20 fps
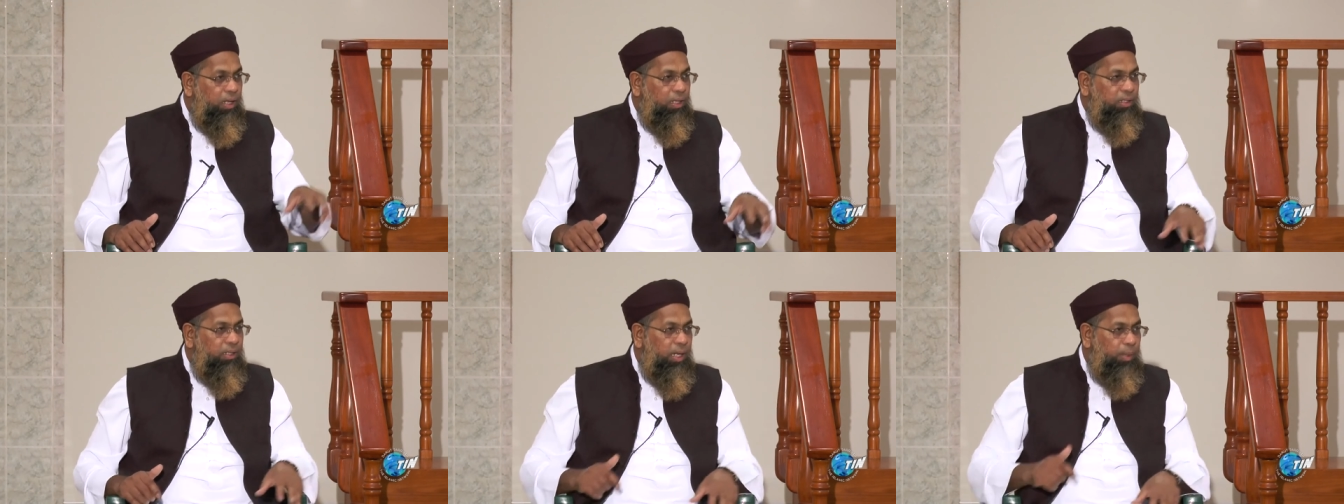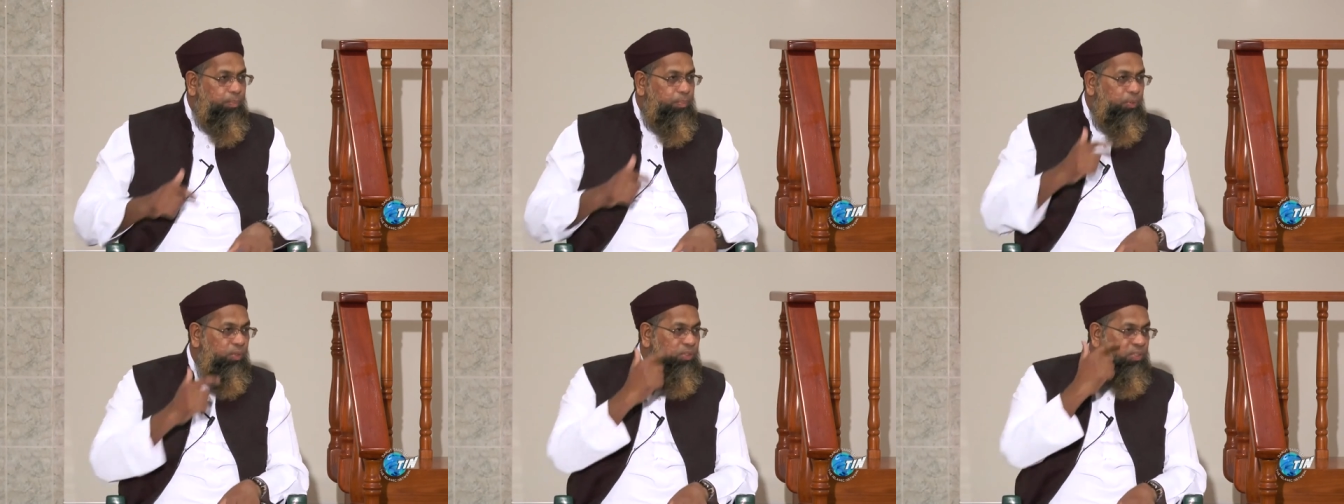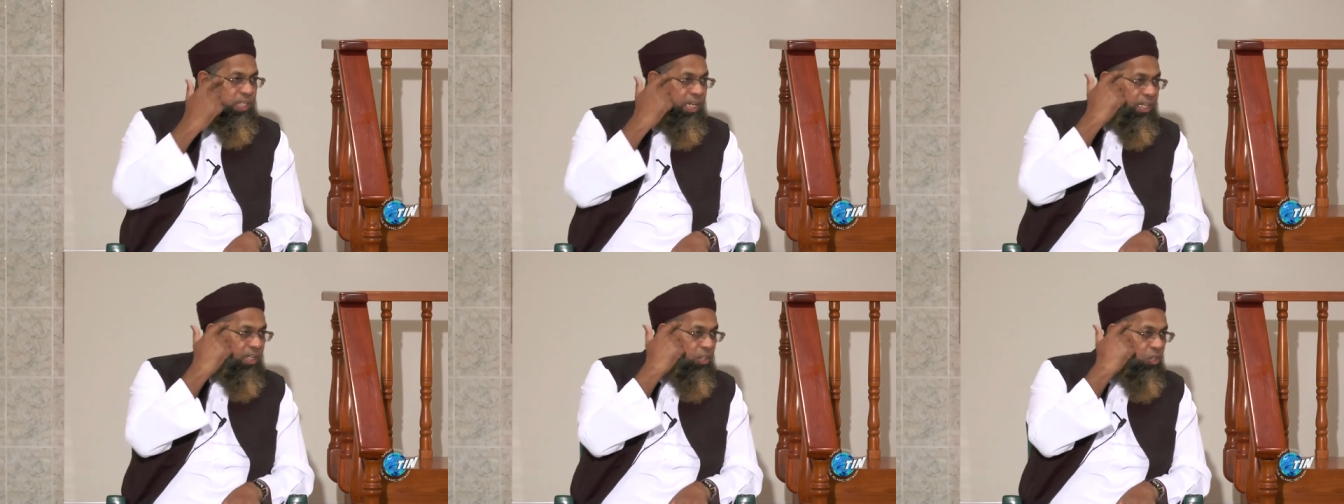that
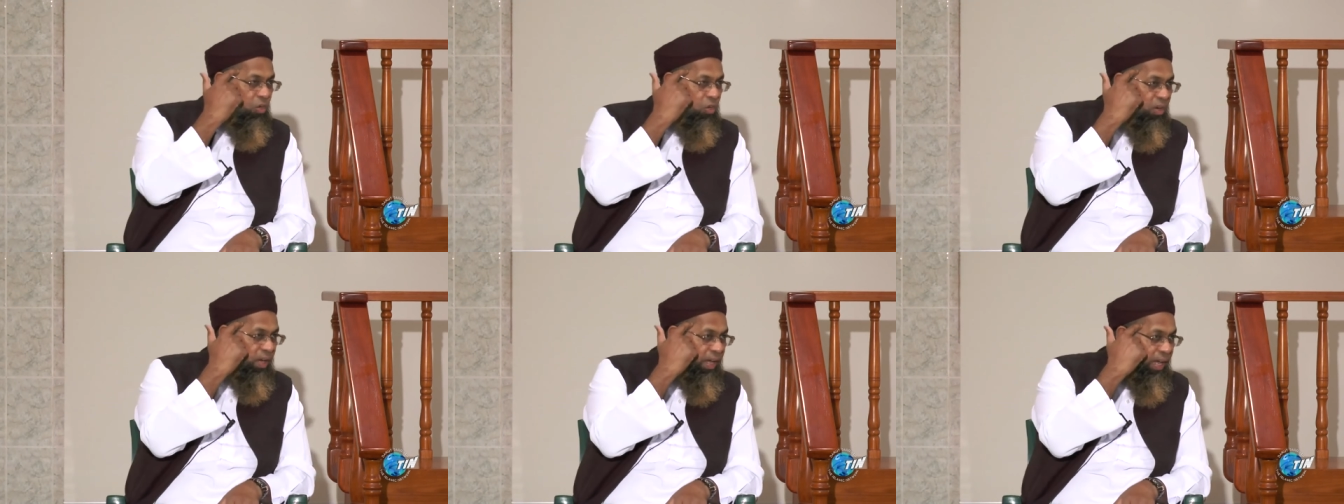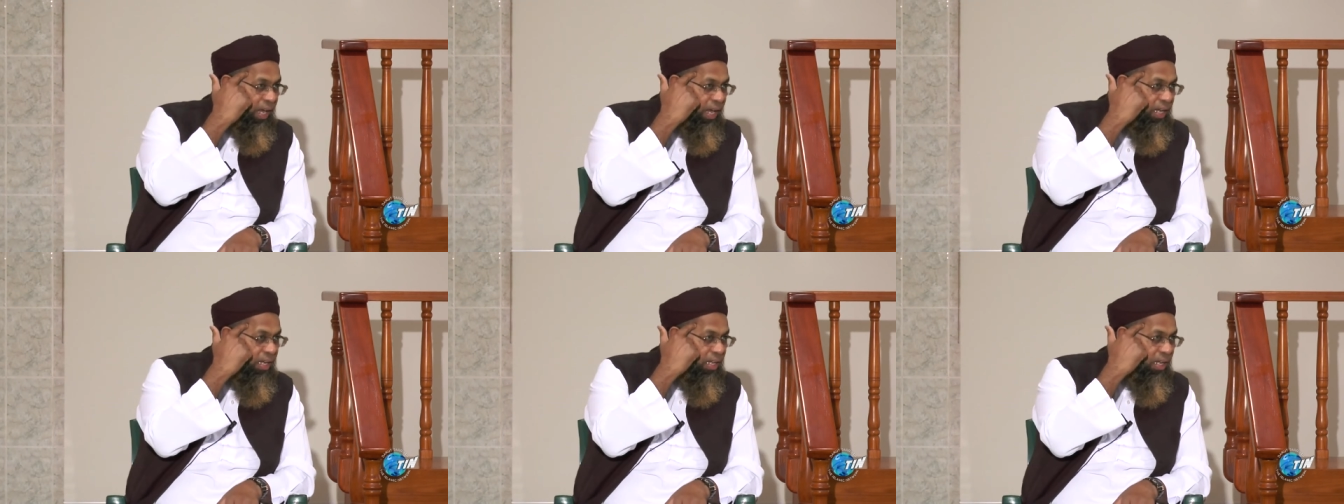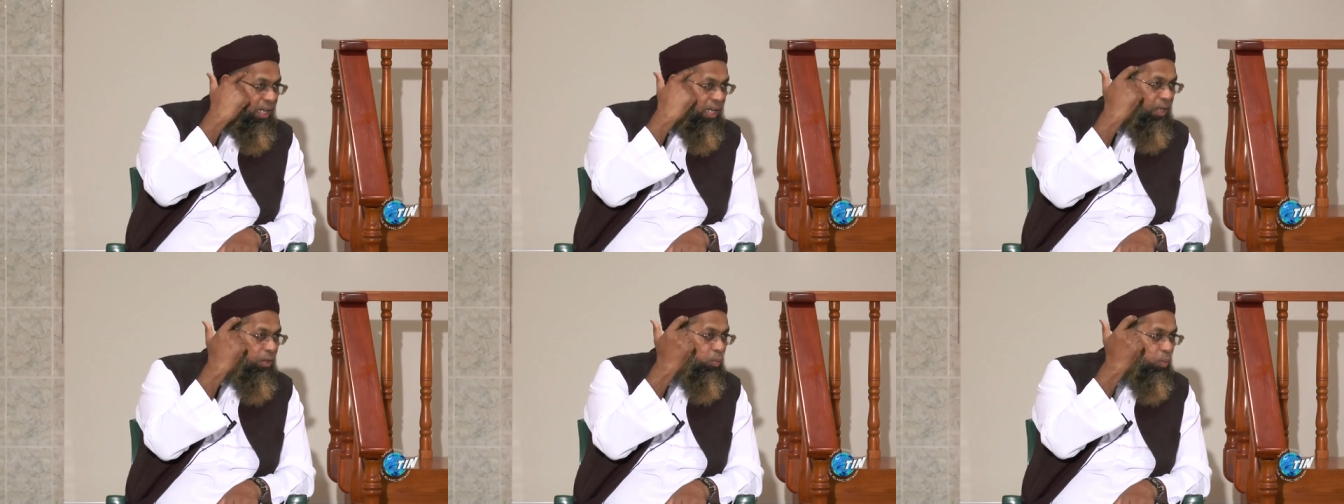protect your head
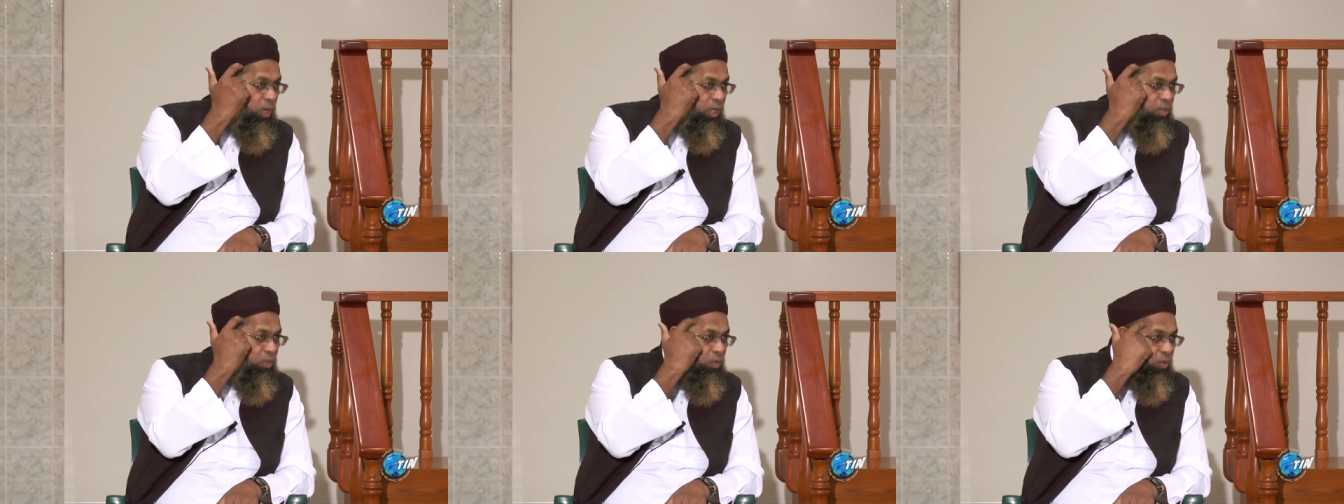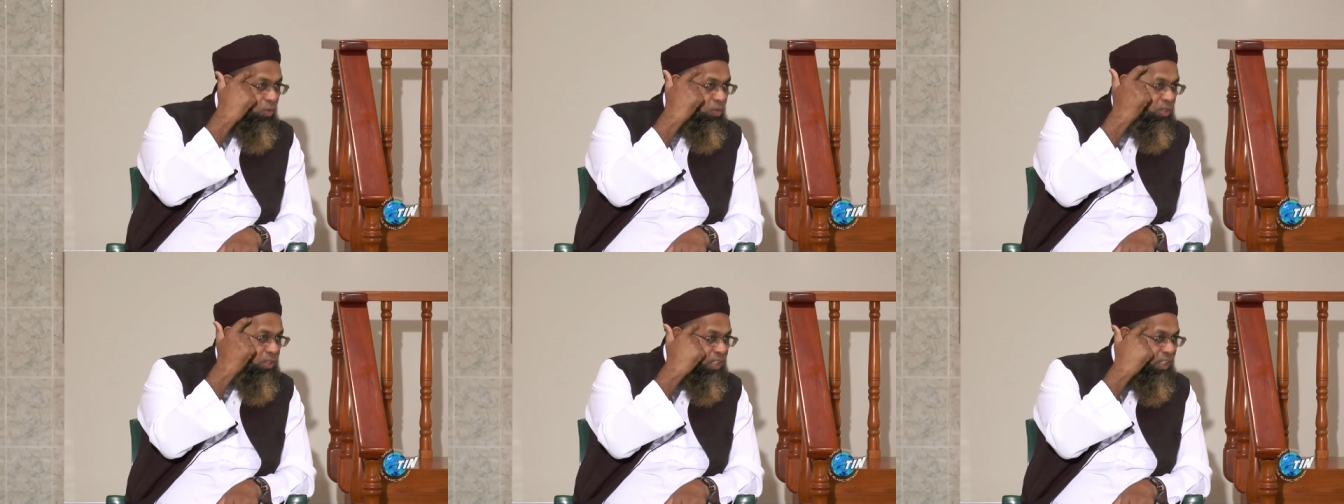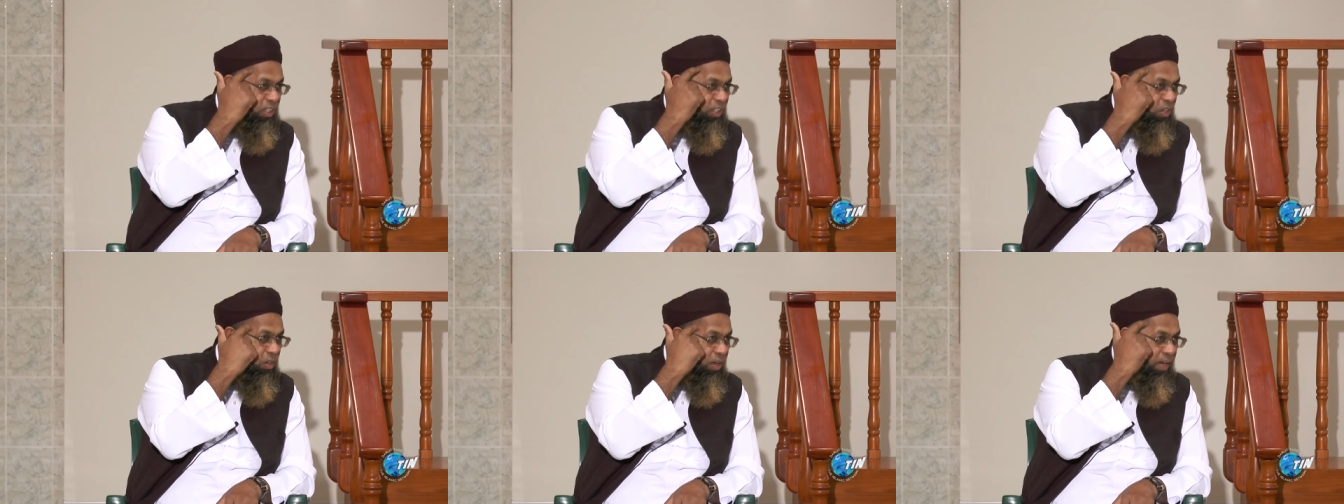and what goes
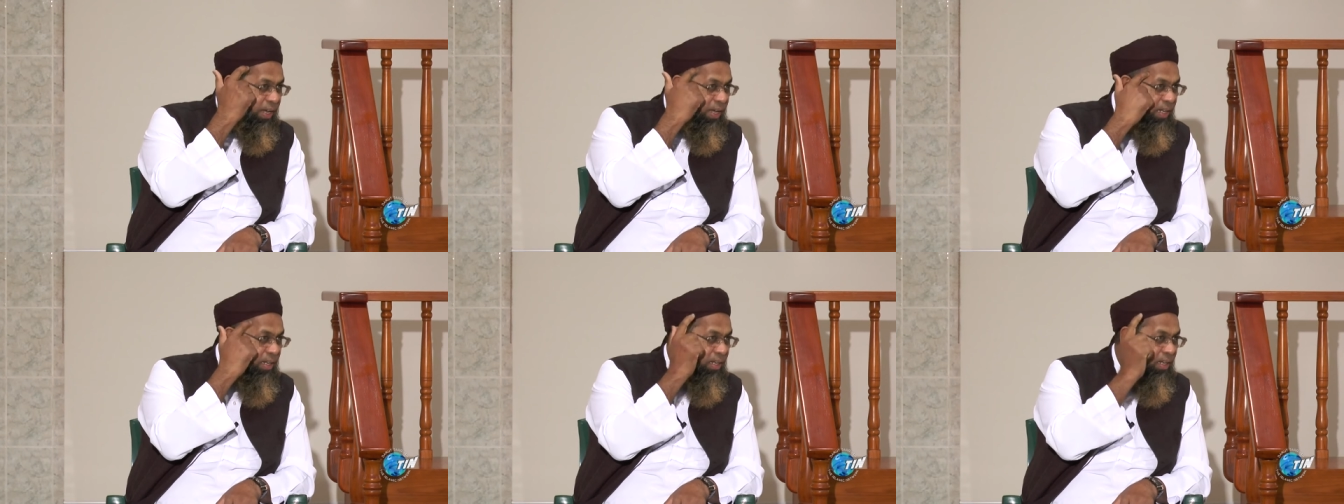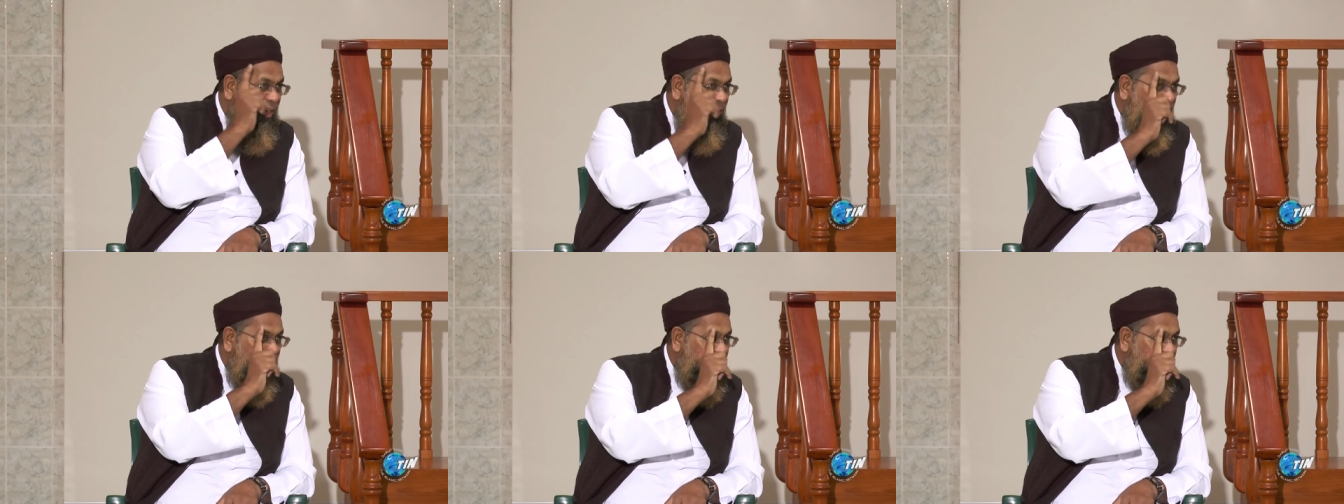in your head.